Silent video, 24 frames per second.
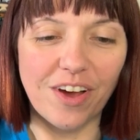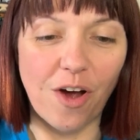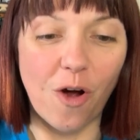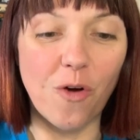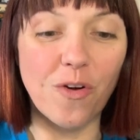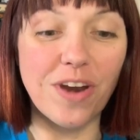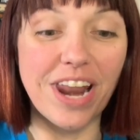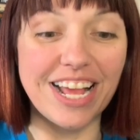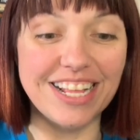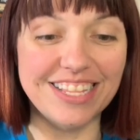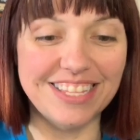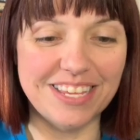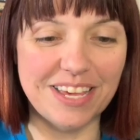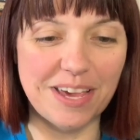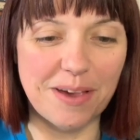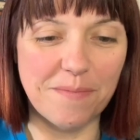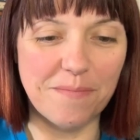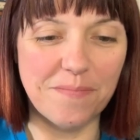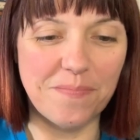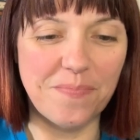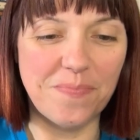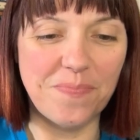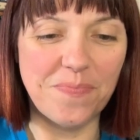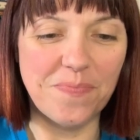Oh, that's I it.
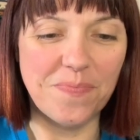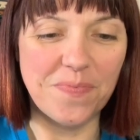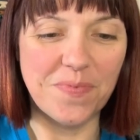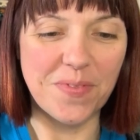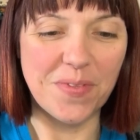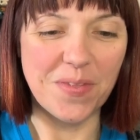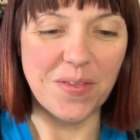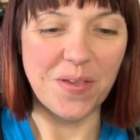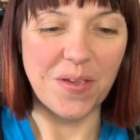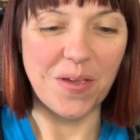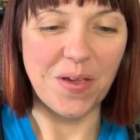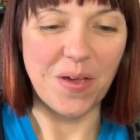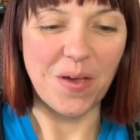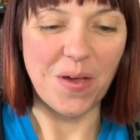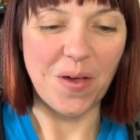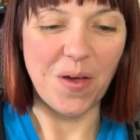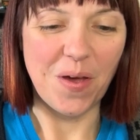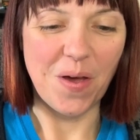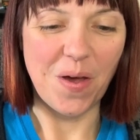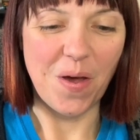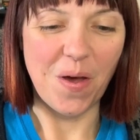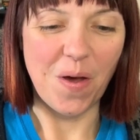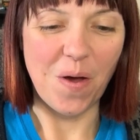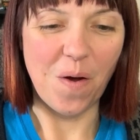had them filed
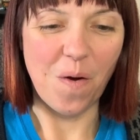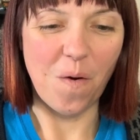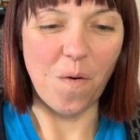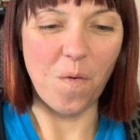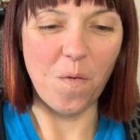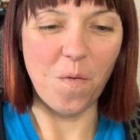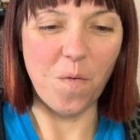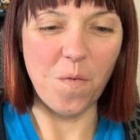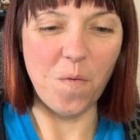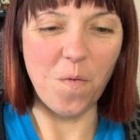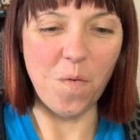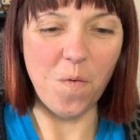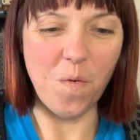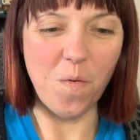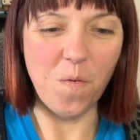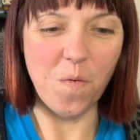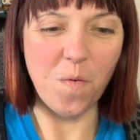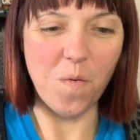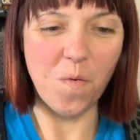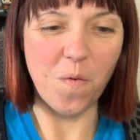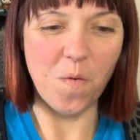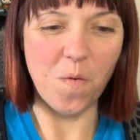down. Ooh.